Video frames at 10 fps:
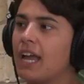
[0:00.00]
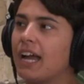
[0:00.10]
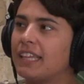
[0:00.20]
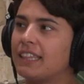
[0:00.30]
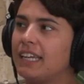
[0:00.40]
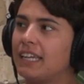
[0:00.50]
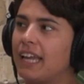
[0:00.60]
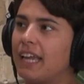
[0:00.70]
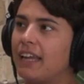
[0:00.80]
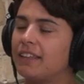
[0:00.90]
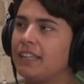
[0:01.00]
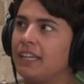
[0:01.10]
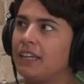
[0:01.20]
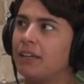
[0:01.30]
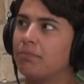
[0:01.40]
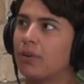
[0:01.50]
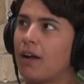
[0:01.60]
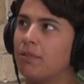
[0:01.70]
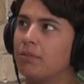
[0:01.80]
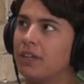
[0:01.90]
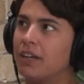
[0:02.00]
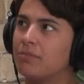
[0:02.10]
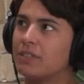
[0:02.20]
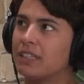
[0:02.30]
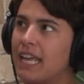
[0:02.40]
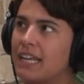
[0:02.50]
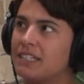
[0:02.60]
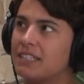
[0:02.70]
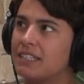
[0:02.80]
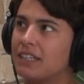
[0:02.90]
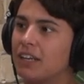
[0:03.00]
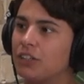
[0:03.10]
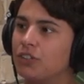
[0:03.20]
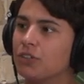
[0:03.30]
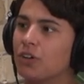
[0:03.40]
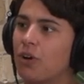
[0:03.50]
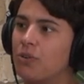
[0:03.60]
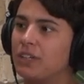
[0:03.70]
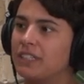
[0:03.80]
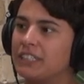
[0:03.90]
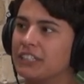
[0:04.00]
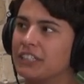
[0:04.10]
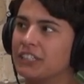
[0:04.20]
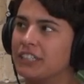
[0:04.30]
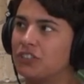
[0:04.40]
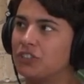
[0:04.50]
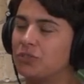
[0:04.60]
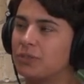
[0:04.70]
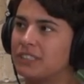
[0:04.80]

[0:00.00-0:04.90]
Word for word: I think uh, the problem becomes less your own interior issues with